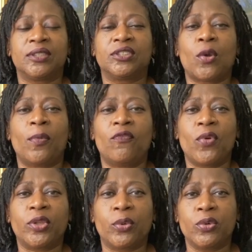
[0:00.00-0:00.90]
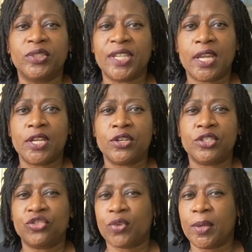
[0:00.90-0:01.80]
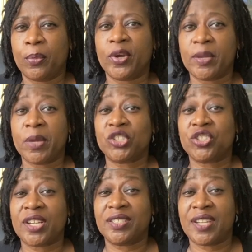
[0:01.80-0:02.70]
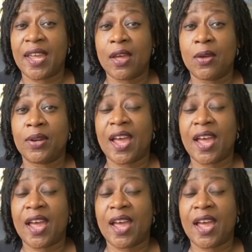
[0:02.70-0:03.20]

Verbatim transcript: So, before the cruising industry pretty much shut down,